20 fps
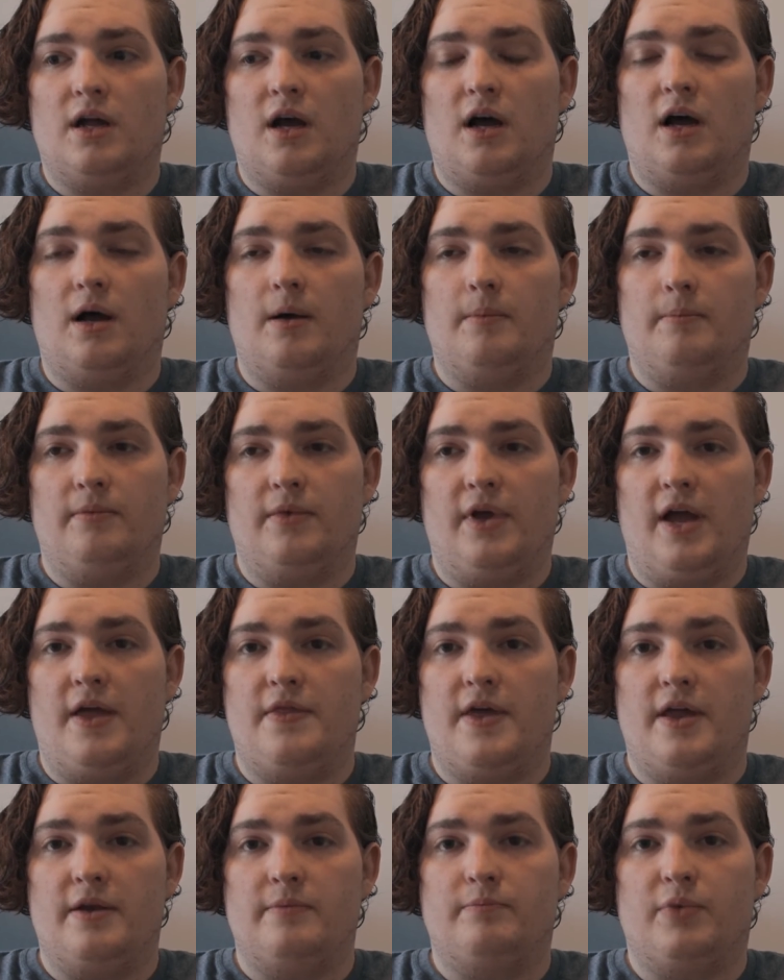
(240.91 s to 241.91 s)
and
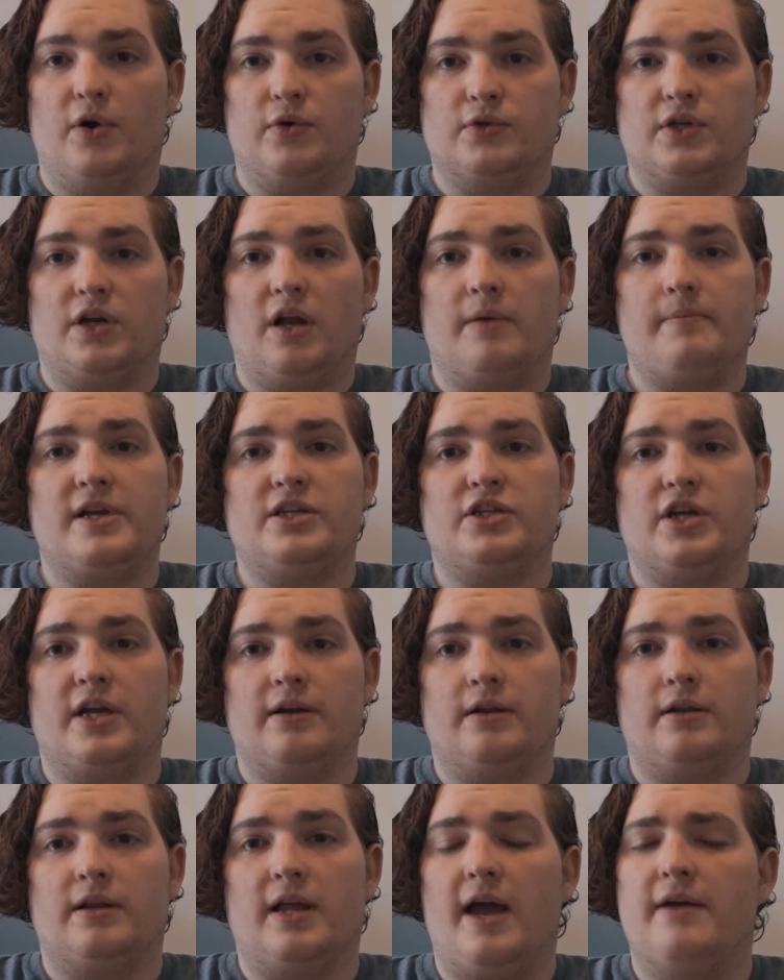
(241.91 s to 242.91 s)
then post it on my
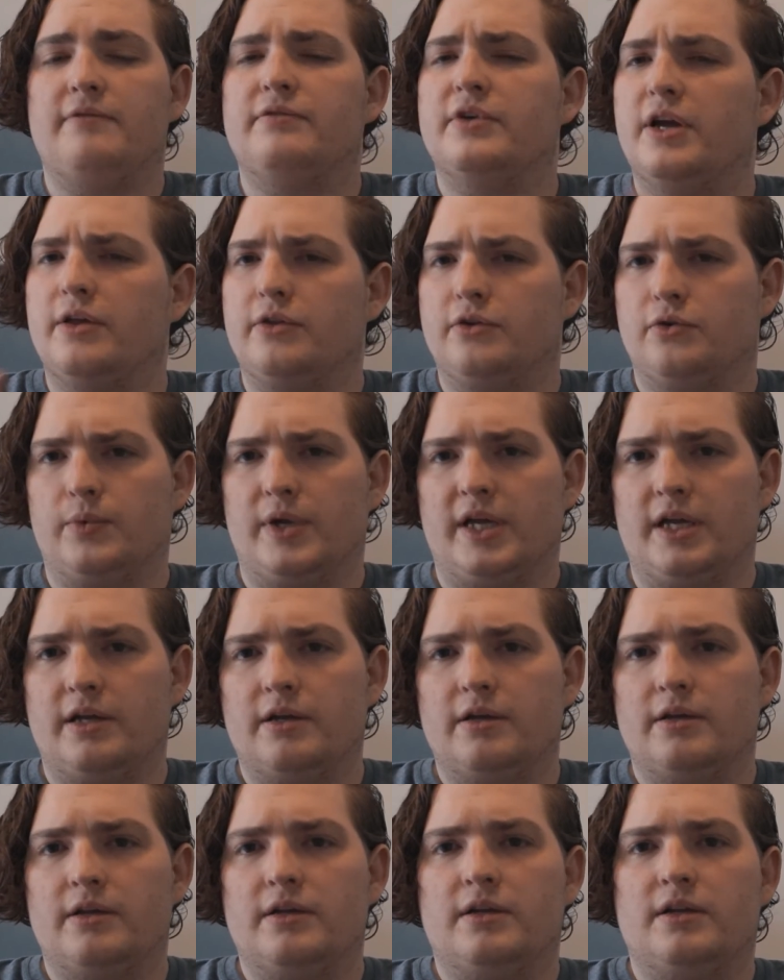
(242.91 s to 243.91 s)
channel every other
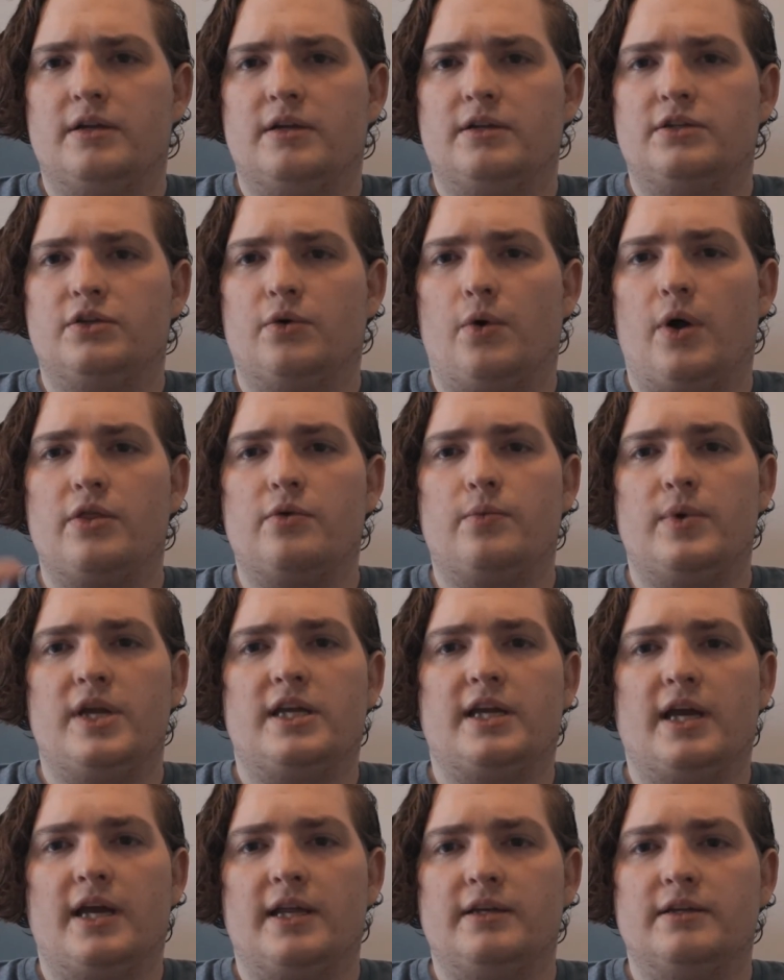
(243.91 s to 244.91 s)
week. So on the
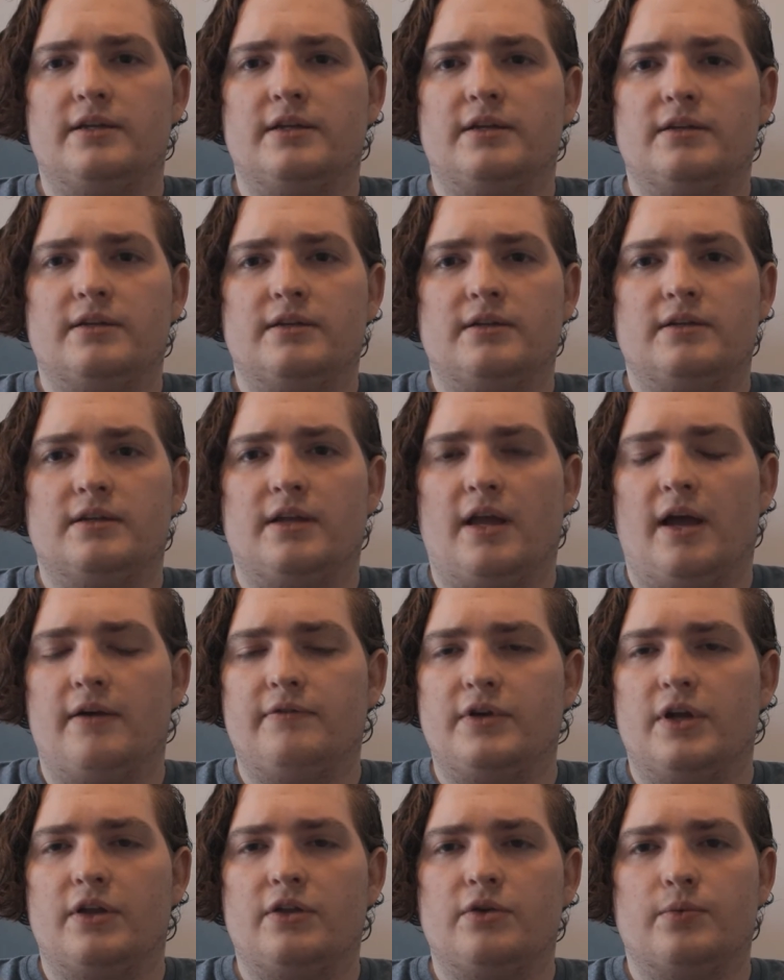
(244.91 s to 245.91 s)
weekend,
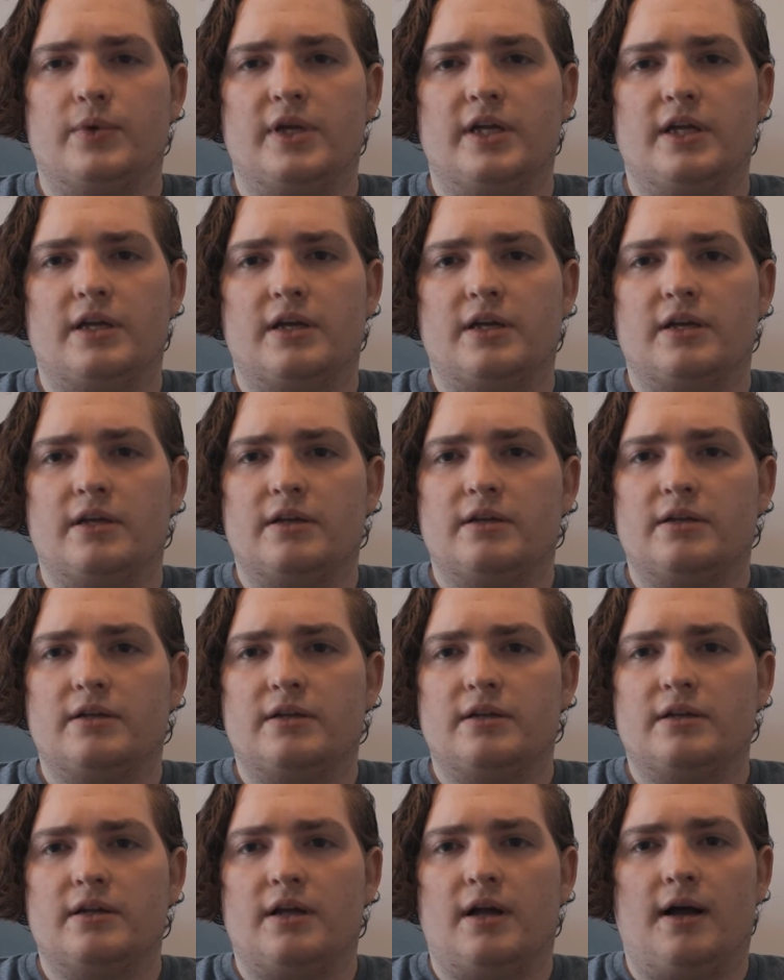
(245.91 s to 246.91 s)
every other week,
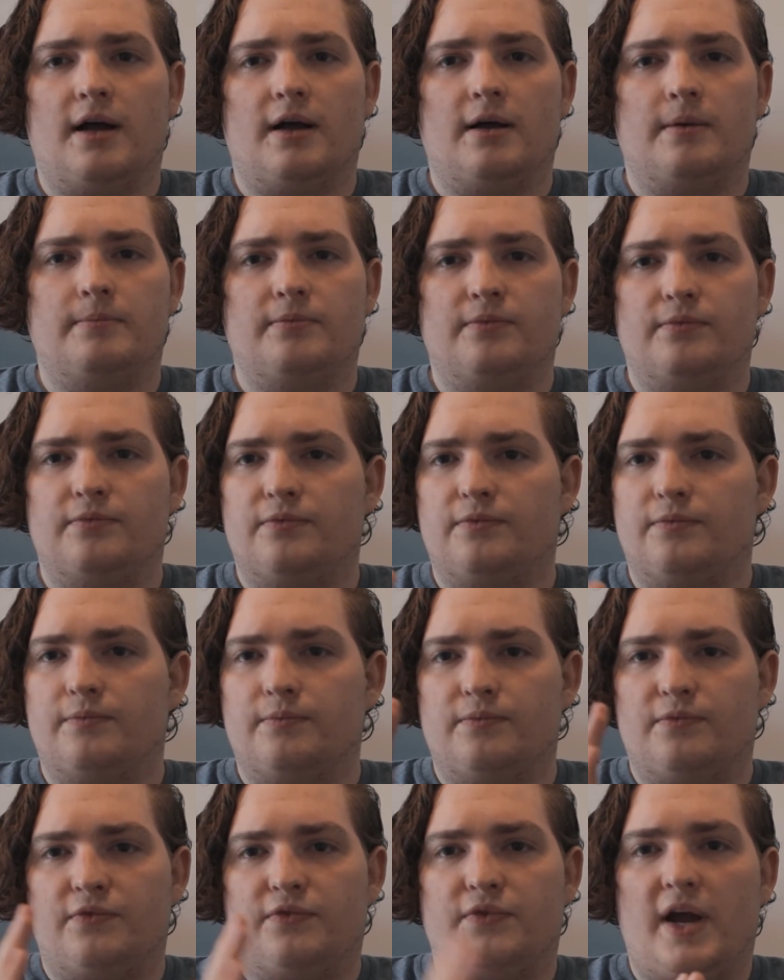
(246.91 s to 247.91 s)

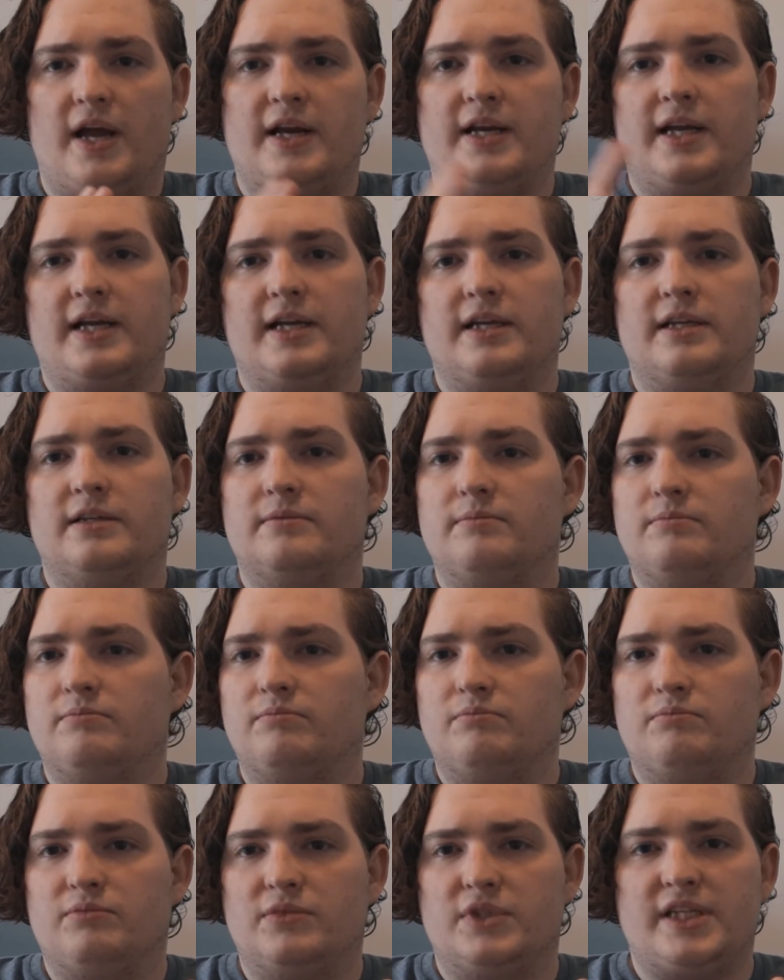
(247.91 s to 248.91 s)
Friday,
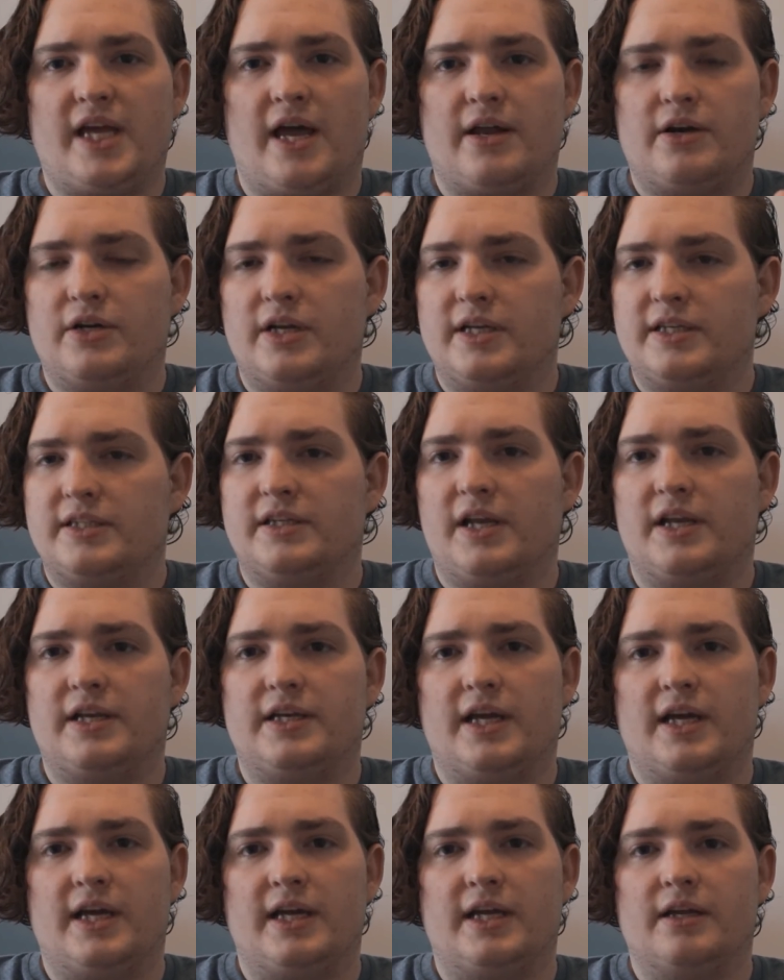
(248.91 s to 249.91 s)
Saturday,
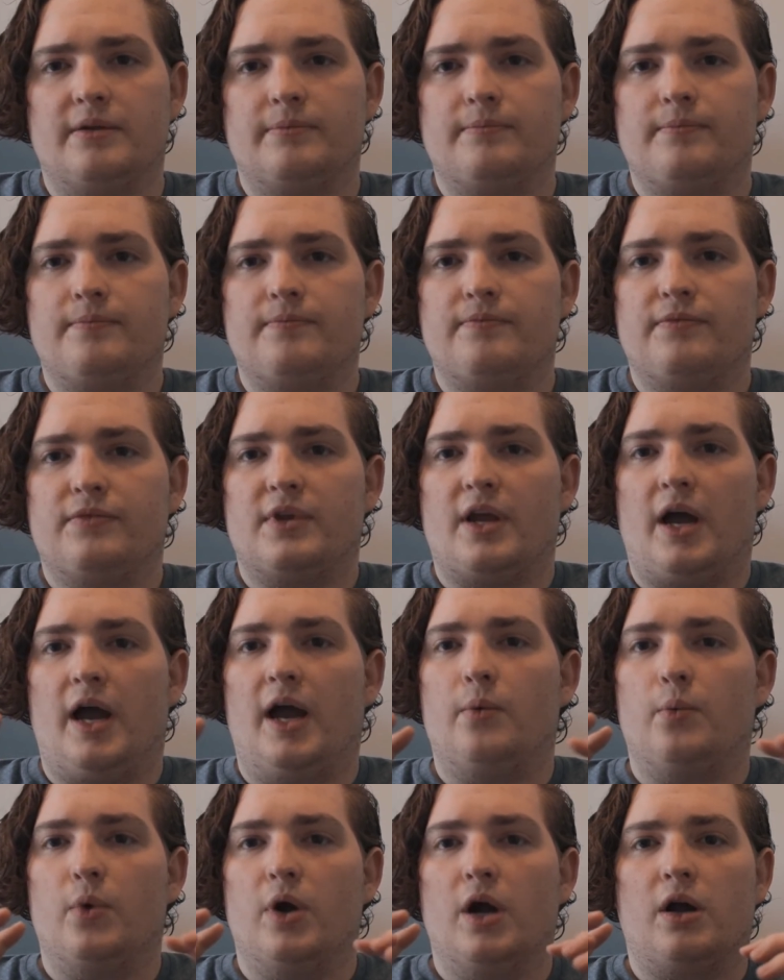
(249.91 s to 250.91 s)
Sunday,
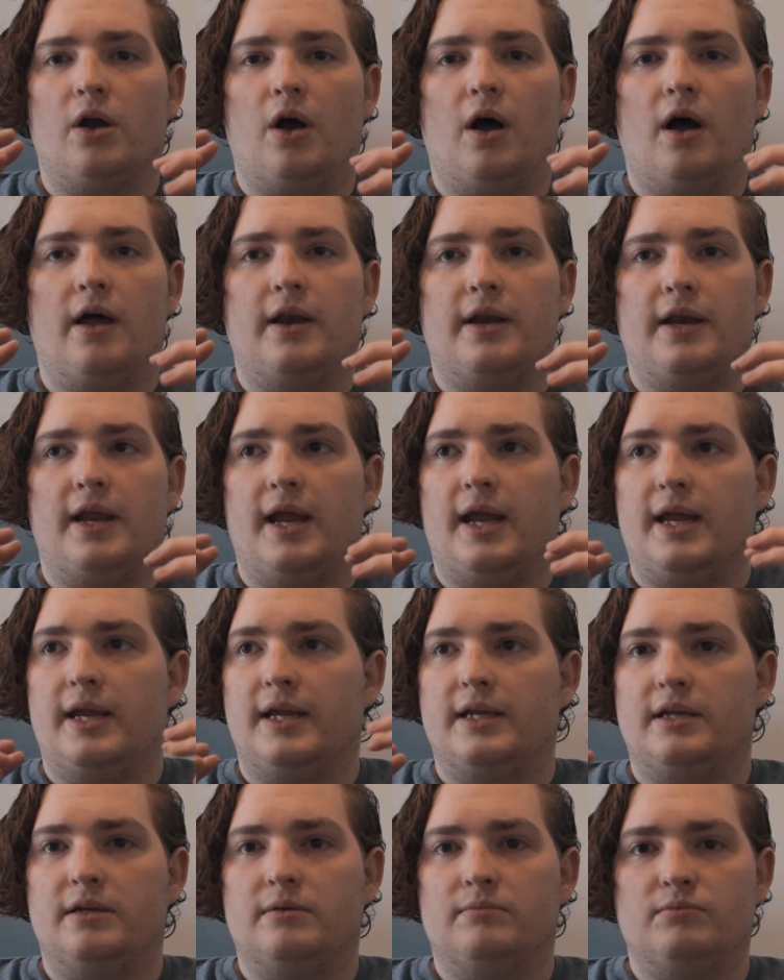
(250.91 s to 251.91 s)
I work on
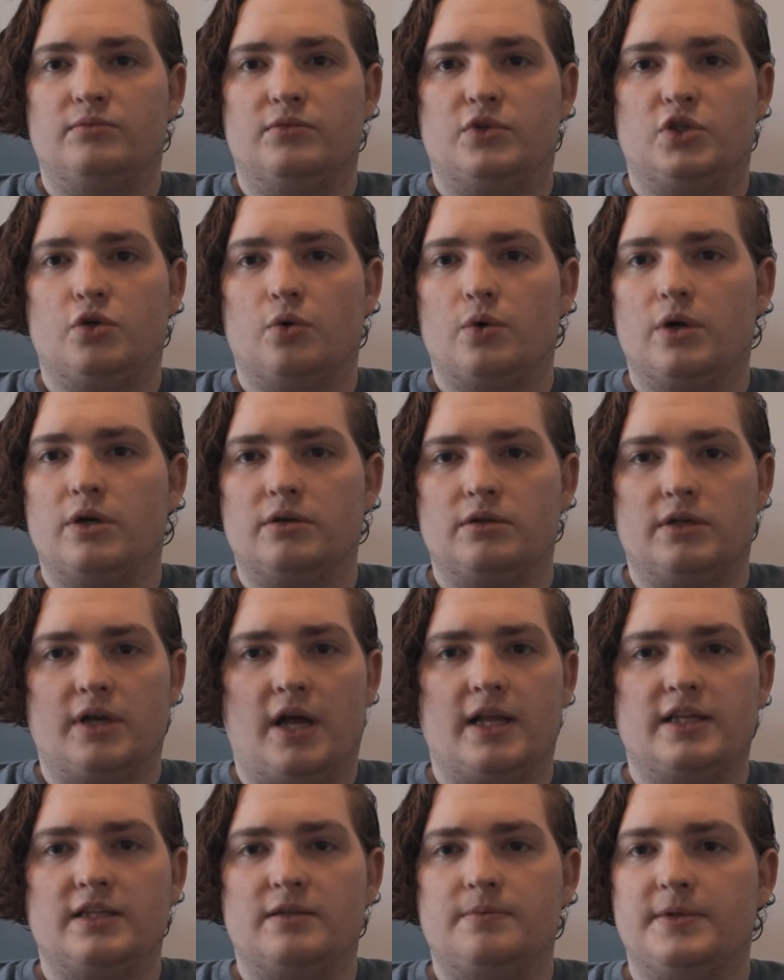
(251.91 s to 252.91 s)
a short,
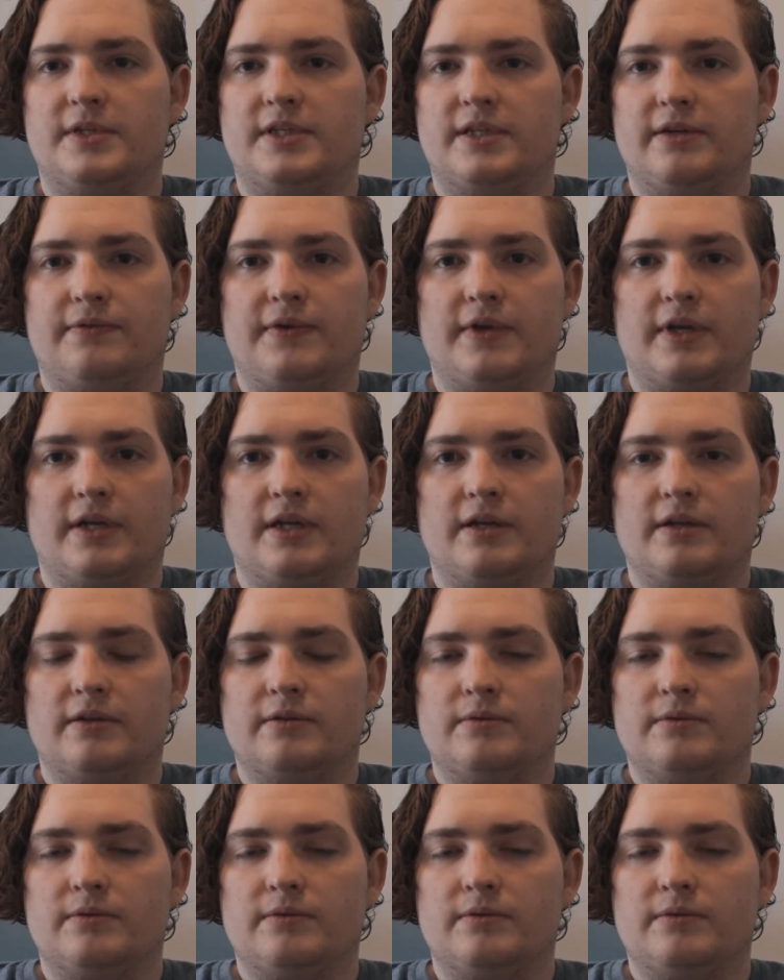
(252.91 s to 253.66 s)
non-specific